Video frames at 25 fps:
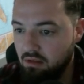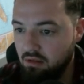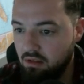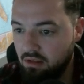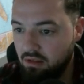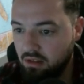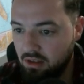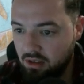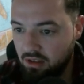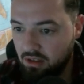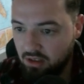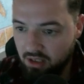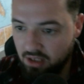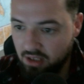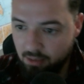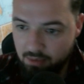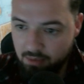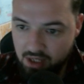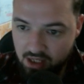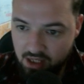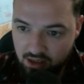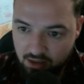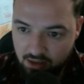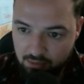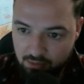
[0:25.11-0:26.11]
let
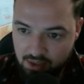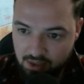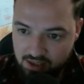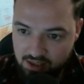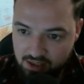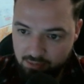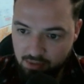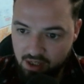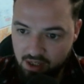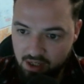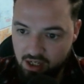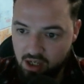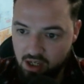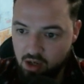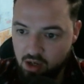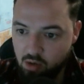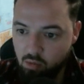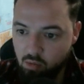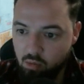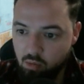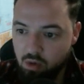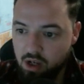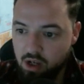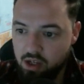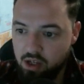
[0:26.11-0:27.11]
me explain to you
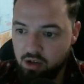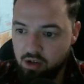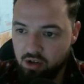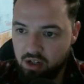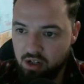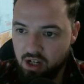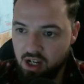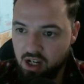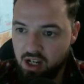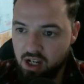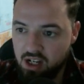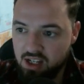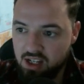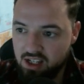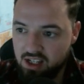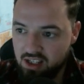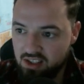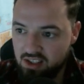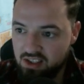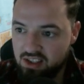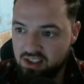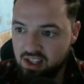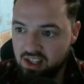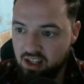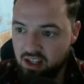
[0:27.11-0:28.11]
what you're going to need to
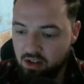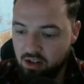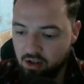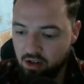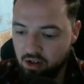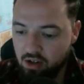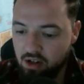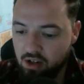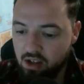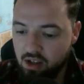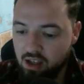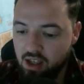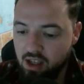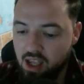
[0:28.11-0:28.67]
consider.